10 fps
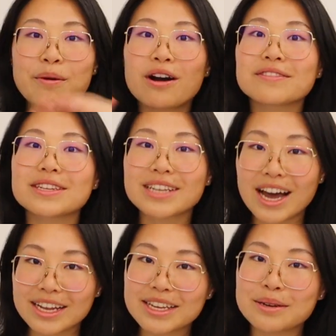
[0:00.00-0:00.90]
off the
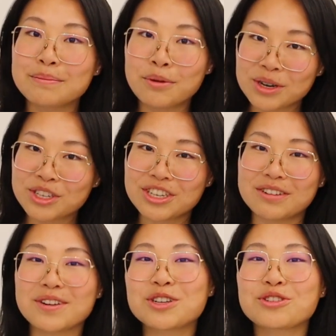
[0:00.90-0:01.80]
Thailand portion
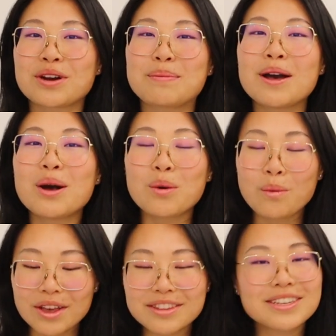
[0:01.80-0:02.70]
of our trip
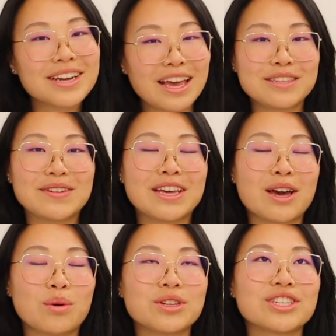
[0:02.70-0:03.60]
with today's
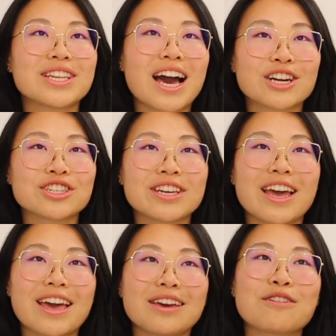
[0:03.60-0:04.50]
video, which is actually
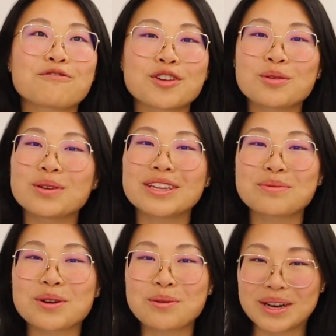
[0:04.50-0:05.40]
a frequently
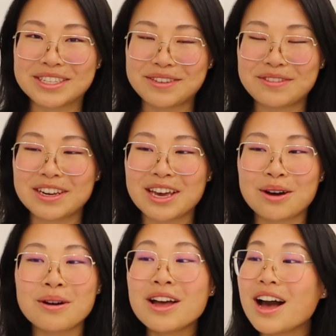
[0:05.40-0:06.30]
requested
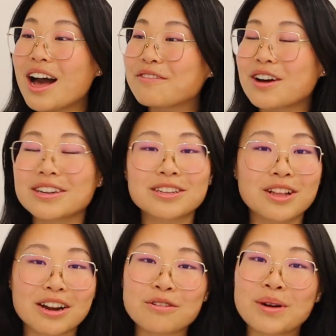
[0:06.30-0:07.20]
video. I've gotten a
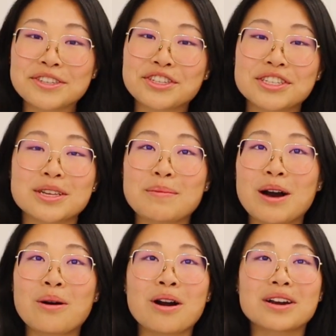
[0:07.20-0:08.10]
lot of questions
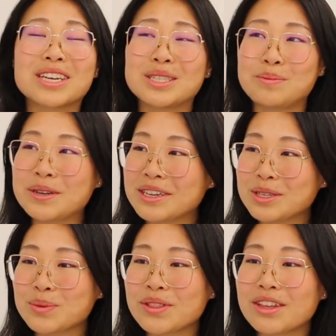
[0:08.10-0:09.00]
about our
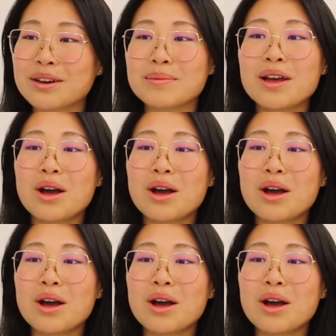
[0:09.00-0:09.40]
experience with them,